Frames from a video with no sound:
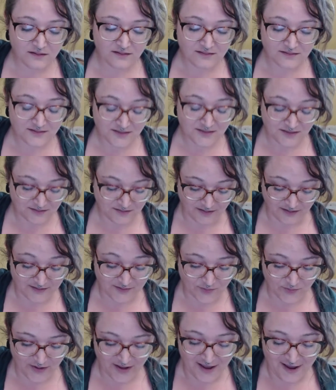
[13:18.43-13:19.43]
So that I
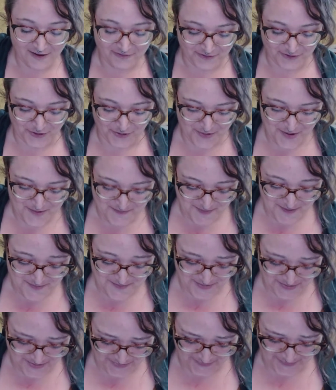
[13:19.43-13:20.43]
don't have to
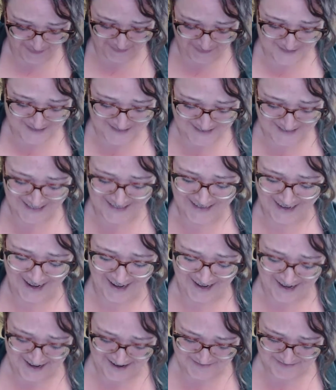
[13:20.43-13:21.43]
remember what I was
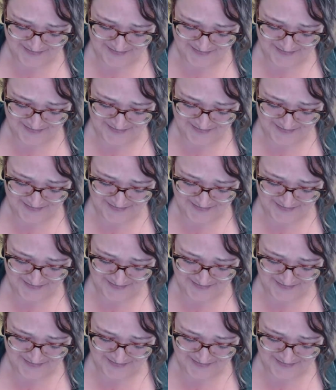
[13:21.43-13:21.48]
saying